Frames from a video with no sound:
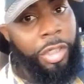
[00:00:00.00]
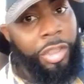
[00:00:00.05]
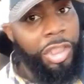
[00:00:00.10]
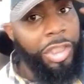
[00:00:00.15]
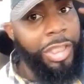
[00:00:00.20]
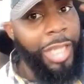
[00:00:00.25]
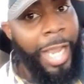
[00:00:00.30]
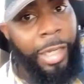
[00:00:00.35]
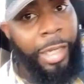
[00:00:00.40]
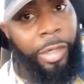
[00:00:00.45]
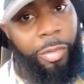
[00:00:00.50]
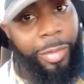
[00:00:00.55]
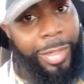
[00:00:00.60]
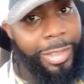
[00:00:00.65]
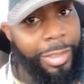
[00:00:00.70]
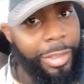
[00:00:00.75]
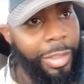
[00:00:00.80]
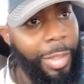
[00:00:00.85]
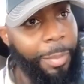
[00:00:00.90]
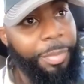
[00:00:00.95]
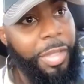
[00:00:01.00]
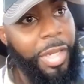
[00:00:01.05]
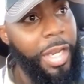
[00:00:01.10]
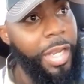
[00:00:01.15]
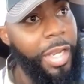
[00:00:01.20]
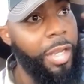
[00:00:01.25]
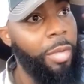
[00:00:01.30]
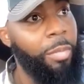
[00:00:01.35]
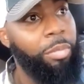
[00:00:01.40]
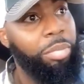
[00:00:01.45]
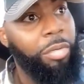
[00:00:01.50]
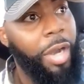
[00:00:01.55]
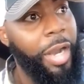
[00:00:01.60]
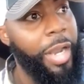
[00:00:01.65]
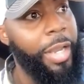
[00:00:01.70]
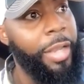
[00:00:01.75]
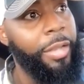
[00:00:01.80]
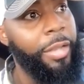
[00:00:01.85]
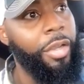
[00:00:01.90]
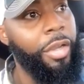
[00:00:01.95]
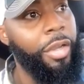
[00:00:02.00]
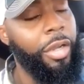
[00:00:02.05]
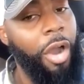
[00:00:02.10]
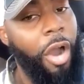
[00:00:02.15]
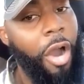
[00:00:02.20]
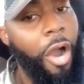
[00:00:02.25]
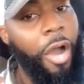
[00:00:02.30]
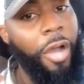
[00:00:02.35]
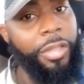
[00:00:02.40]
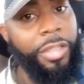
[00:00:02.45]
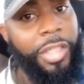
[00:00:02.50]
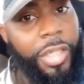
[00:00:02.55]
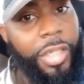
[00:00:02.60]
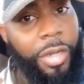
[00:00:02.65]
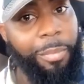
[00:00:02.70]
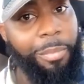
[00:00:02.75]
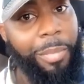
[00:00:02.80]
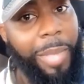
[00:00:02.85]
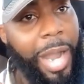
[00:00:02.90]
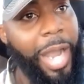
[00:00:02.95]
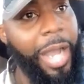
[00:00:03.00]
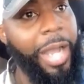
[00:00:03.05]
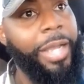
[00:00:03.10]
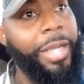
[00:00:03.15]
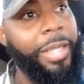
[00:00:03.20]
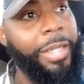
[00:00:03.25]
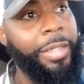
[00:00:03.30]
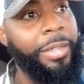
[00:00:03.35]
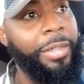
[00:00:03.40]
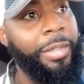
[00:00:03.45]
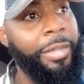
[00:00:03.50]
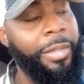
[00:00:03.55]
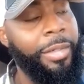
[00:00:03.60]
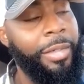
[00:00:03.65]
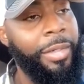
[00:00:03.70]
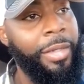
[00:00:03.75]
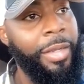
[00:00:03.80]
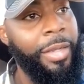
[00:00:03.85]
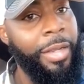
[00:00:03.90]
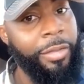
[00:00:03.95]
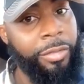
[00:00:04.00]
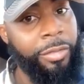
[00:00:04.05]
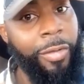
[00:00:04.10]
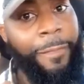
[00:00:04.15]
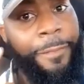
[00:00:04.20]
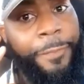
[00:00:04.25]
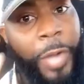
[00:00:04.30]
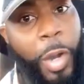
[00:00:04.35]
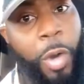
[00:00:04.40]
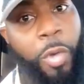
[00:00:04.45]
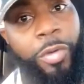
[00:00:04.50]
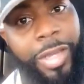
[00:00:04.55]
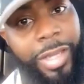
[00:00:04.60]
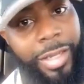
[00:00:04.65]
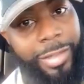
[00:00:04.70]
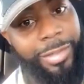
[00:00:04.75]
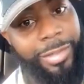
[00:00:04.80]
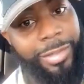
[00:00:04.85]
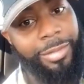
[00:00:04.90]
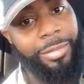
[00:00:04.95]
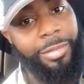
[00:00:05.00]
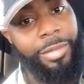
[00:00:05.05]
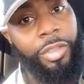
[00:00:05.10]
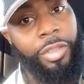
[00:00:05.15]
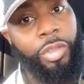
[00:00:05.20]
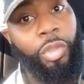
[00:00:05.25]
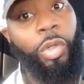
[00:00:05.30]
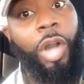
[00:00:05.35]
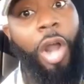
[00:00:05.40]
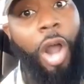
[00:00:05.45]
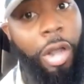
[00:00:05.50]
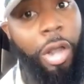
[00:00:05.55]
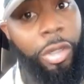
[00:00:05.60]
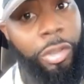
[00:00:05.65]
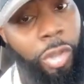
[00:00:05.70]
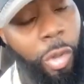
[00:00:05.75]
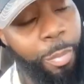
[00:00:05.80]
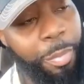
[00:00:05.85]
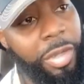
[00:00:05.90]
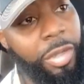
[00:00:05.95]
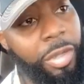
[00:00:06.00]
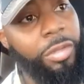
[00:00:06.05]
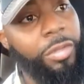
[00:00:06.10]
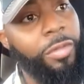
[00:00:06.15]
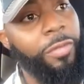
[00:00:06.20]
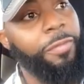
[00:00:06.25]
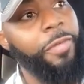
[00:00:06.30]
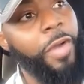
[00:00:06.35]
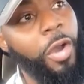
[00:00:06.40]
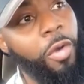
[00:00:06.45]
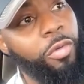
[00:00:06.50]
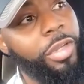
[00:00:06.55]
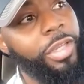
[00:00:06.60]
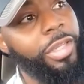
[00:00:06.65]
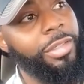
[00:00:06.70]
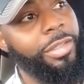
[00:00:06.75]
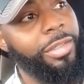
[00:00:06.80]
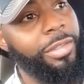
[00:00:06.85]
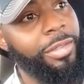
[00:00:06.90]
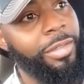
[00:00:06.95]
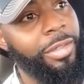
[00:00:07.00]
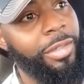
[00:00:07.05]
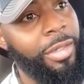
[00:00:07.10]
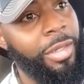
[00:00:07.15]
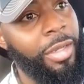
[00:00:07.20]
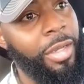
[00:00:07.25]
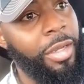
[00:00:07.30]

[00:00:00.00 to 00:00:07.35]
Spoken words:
you're channeling something in your brain. You're causing your mind to focus. So it also builds focus.